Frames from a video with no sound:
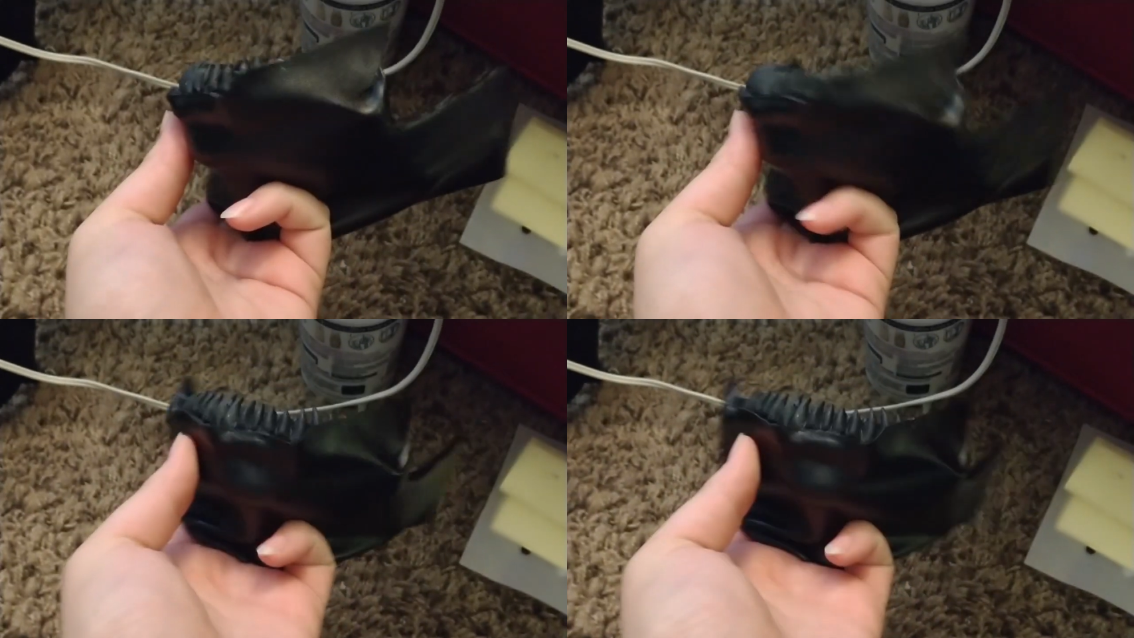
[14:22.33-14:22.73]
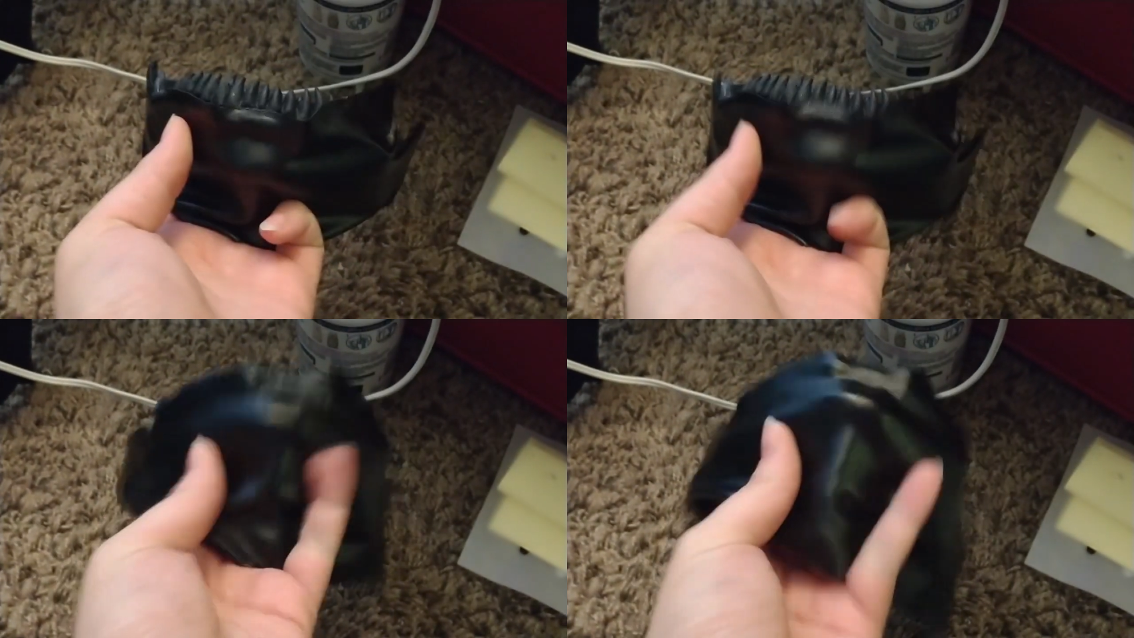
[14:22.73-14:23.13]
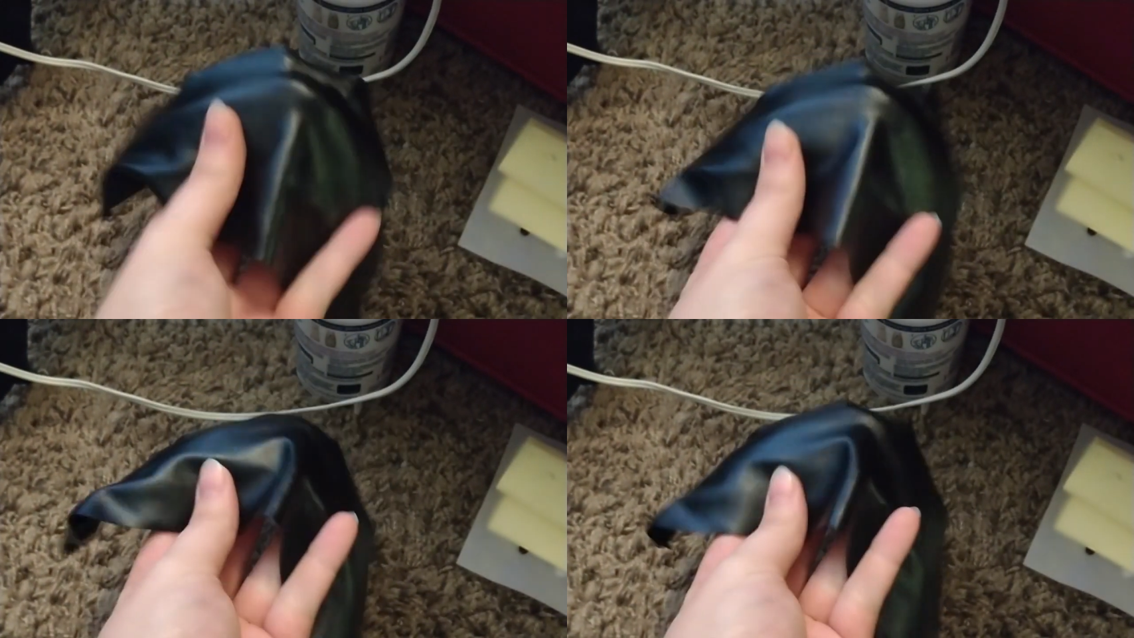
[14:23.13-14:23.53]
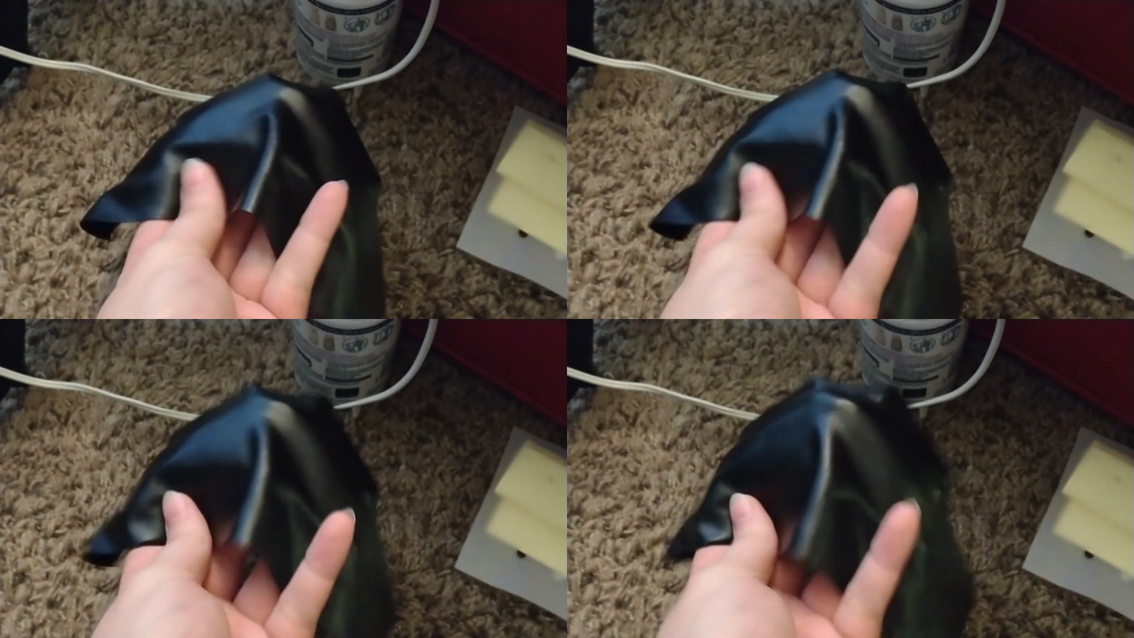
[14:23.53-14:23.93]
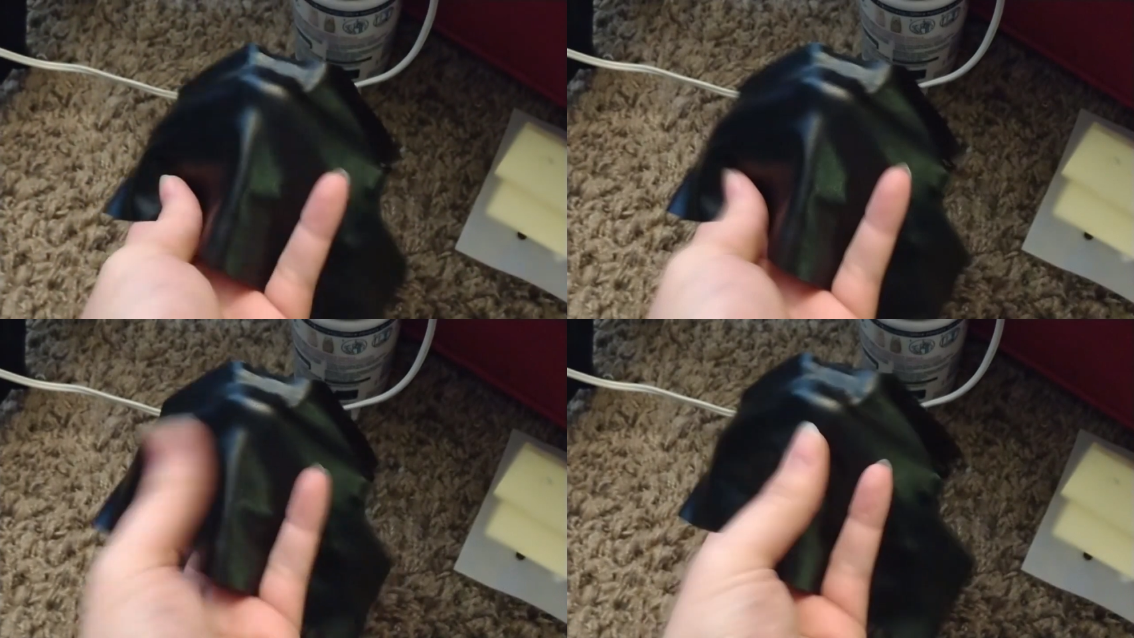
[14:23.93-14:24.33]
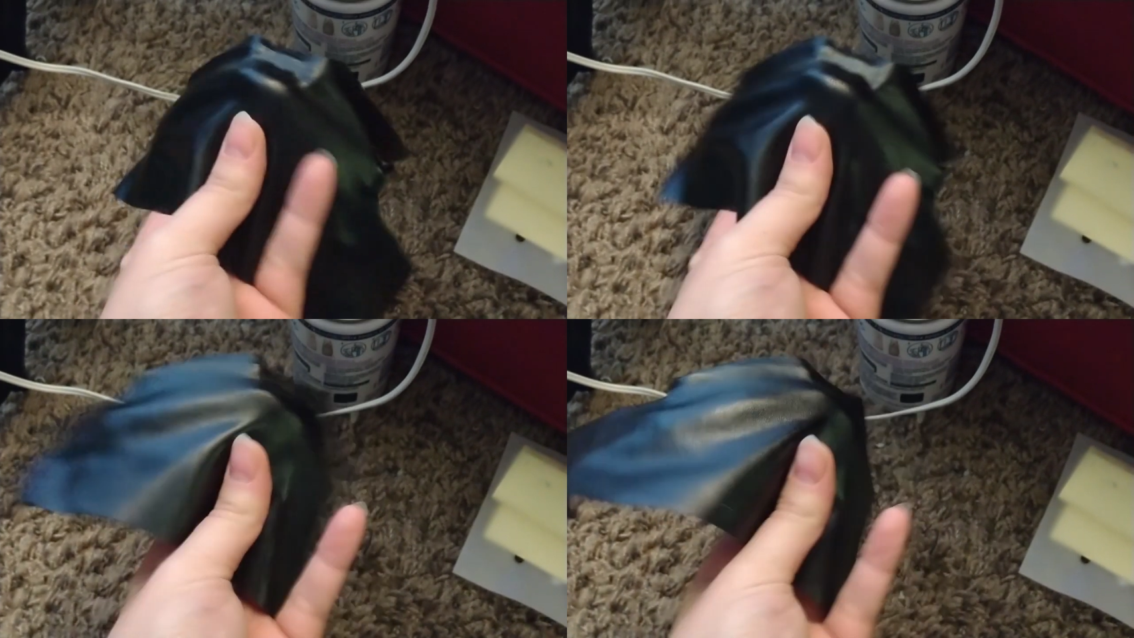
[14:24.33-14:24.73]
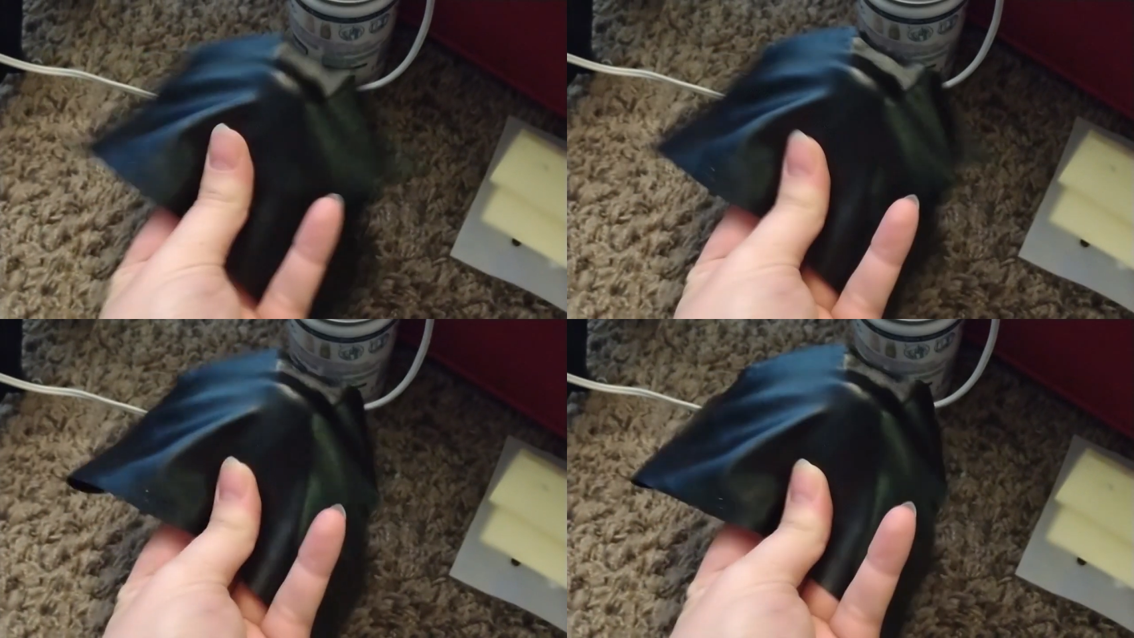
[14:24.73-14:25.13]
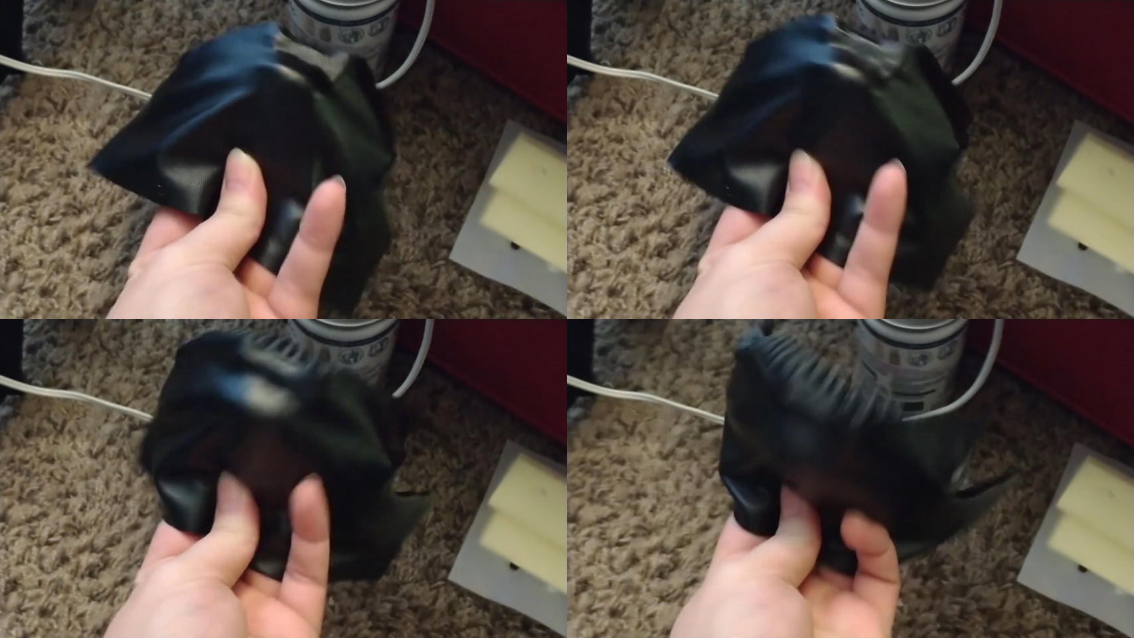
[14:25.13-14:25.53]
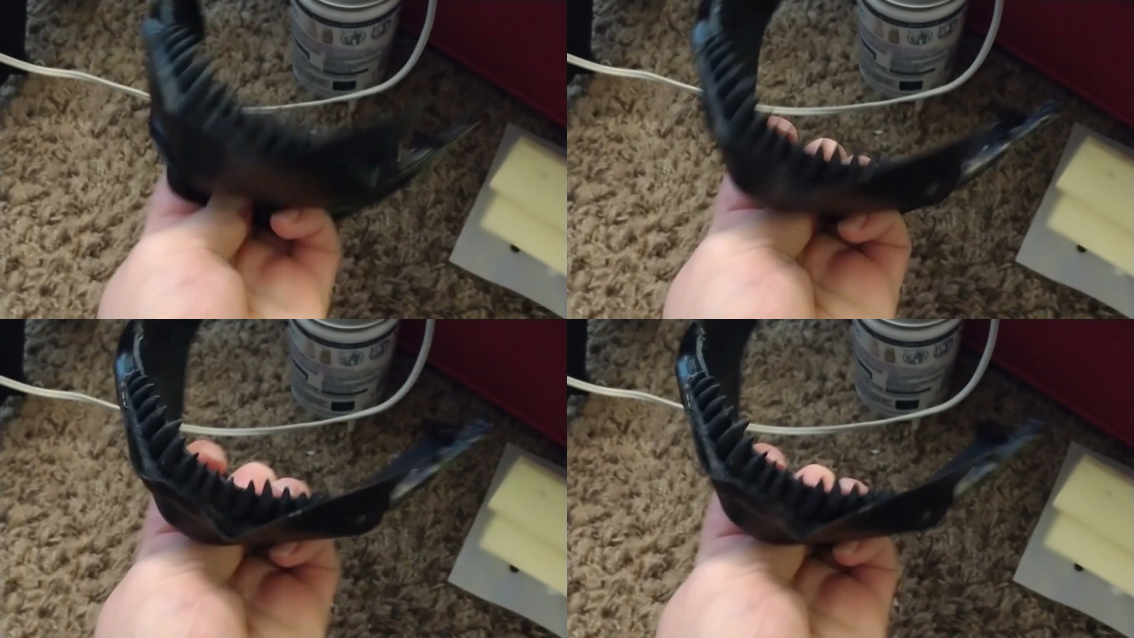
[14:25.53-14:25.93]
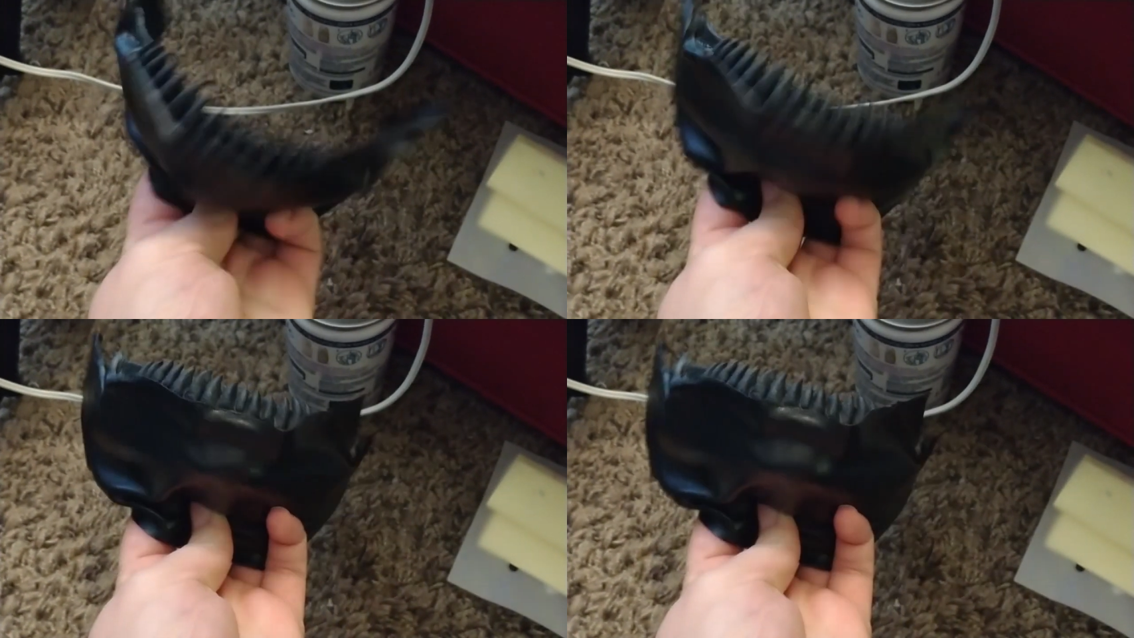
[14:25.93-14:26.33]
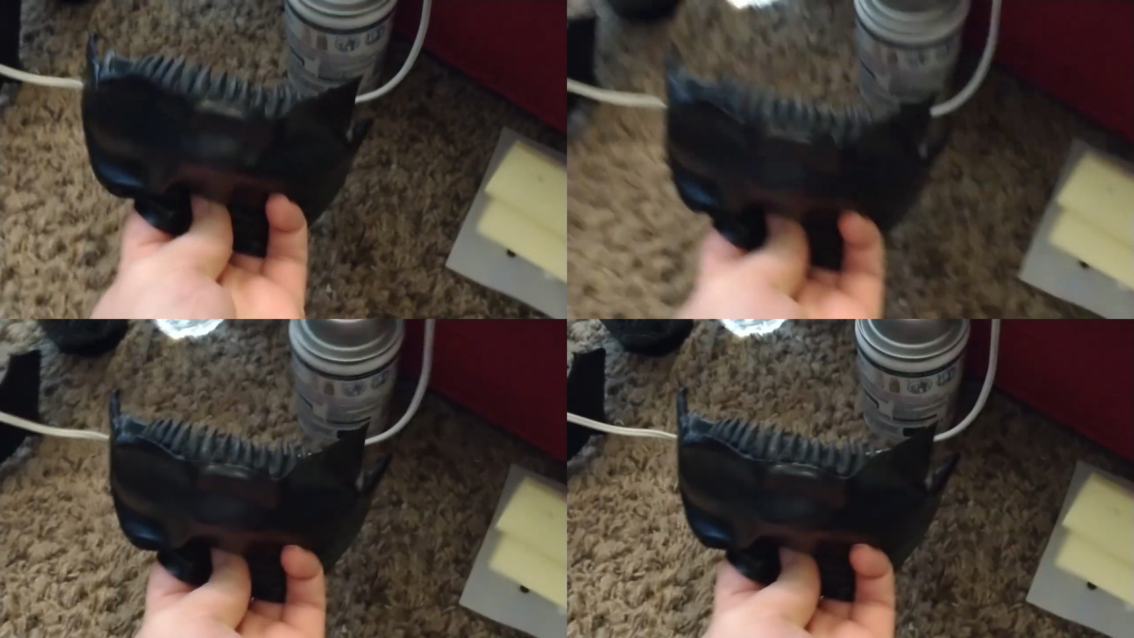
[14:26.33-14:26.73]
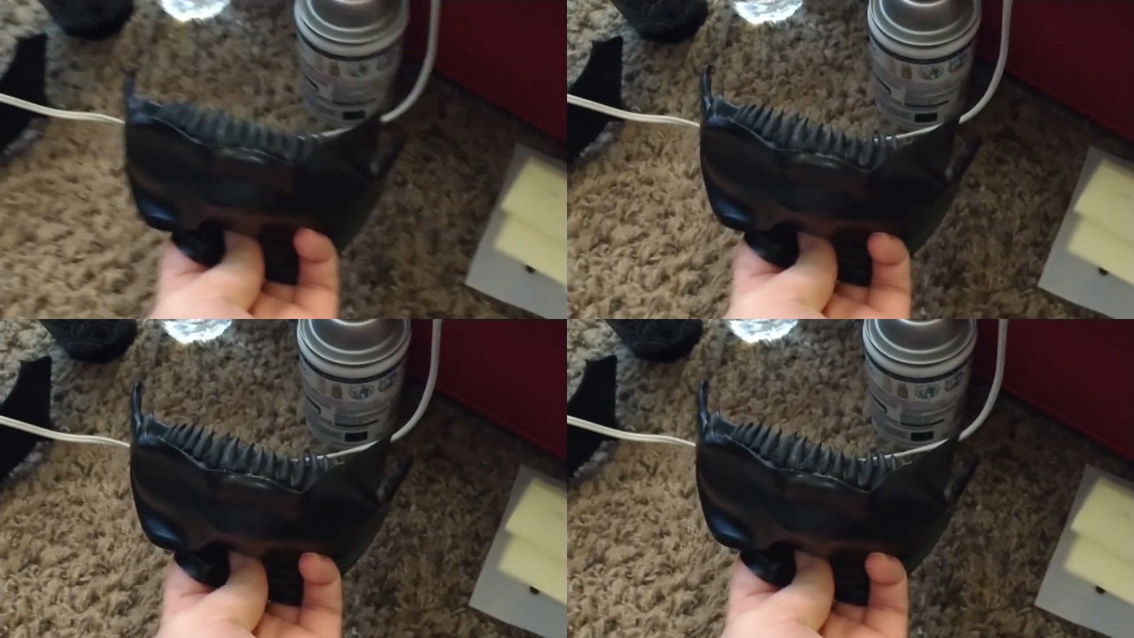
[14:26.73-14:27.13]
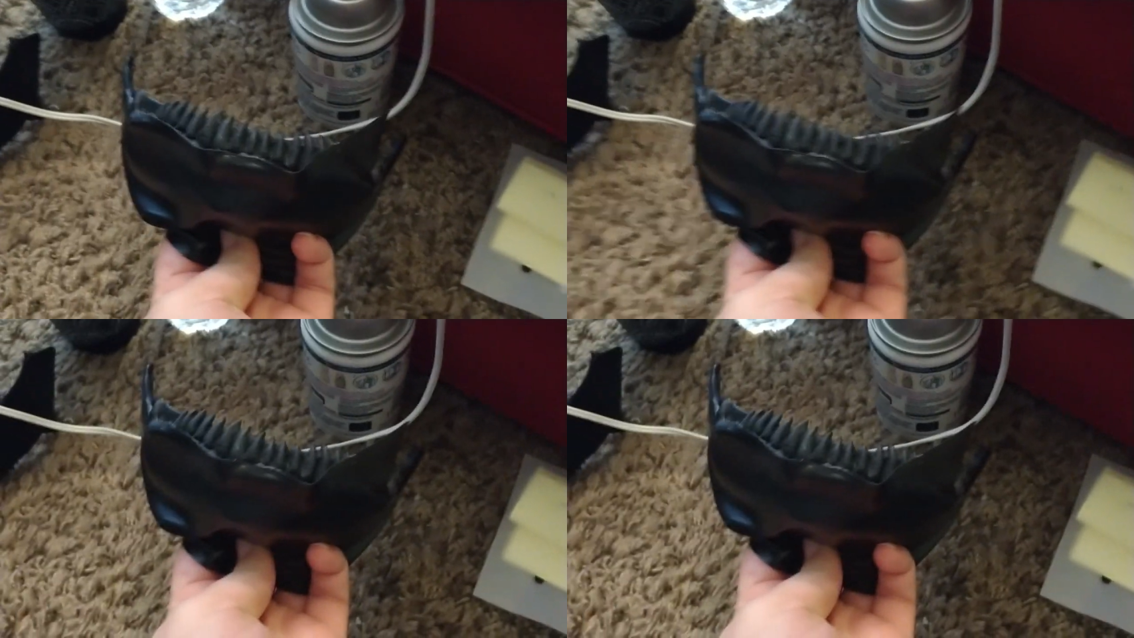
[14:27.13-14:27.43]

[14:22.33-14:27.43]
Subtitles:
(no speaker visible)